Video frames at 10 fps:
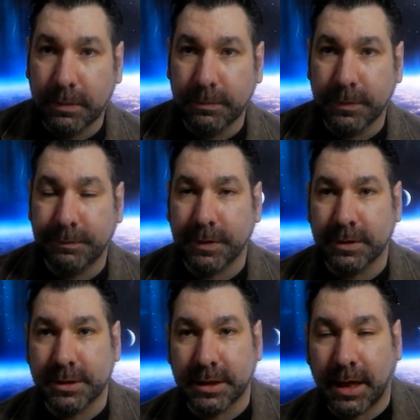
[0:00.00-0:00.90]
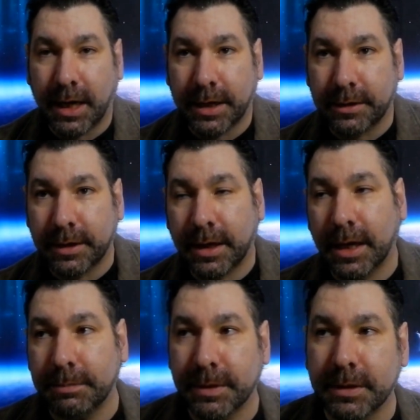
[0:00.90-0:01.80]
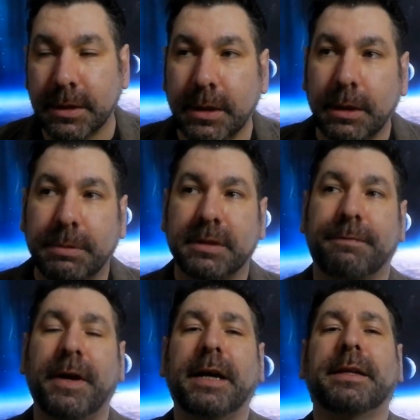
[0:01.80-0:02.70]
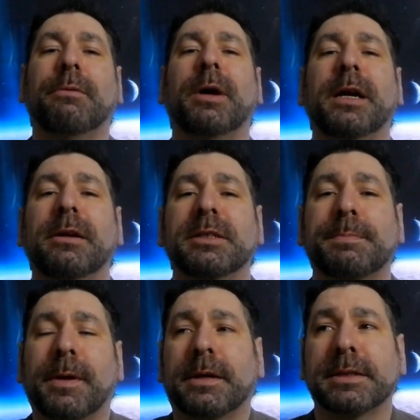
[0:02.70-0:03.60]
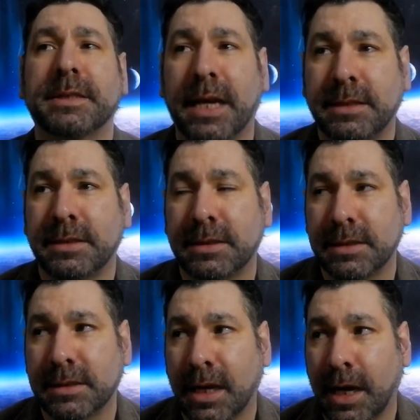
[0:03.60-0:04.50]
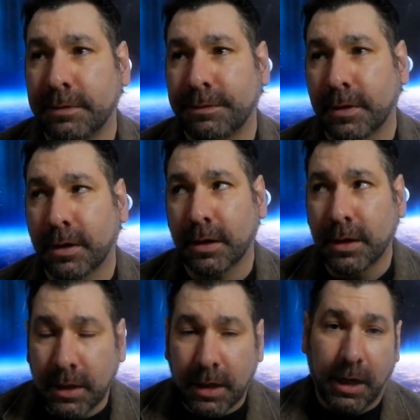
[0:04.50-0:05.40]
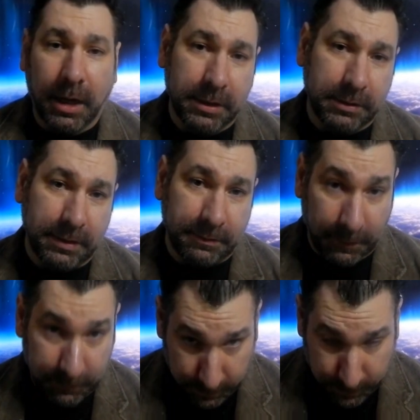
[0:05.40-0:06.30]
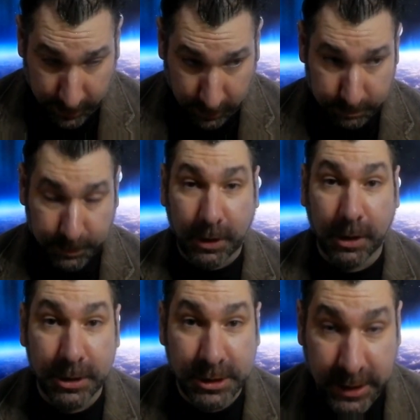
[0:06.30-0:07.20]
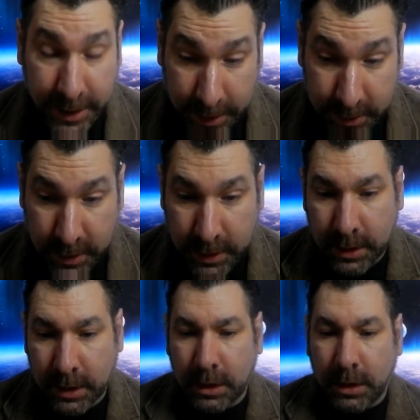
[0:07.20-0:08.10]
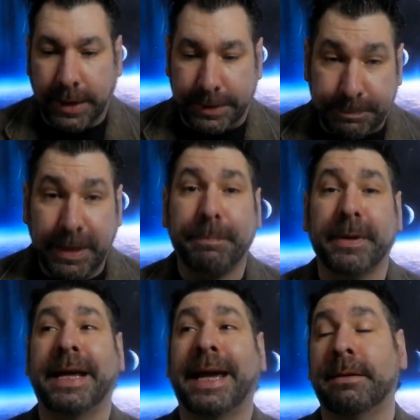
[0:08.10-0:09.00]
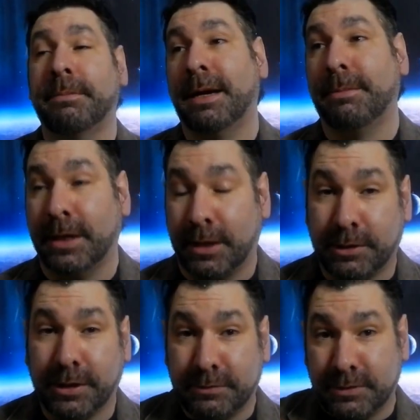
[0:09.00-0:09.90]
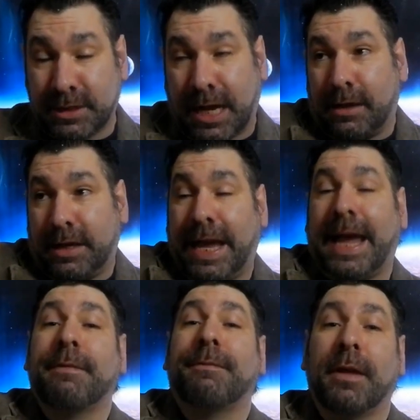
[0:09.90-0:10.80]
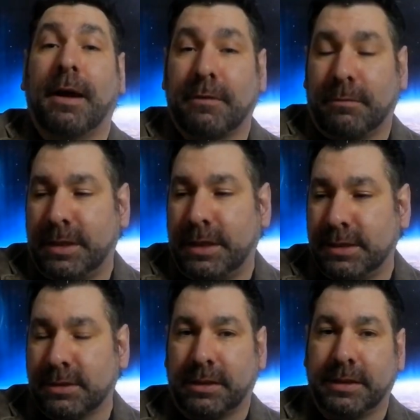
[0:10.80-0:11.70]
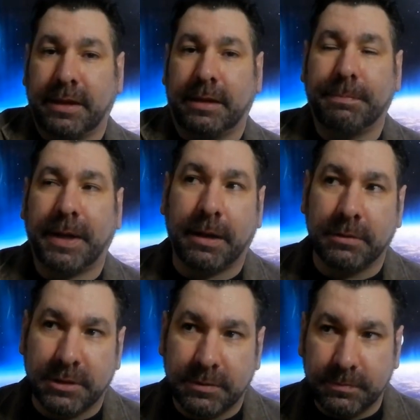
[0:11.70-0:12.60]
if there's a God or not. But the fact that one of those Percocets is designed for a 150-pound person, and Pippin ate maybe a good solid handful of them, and he's only 10 pounds,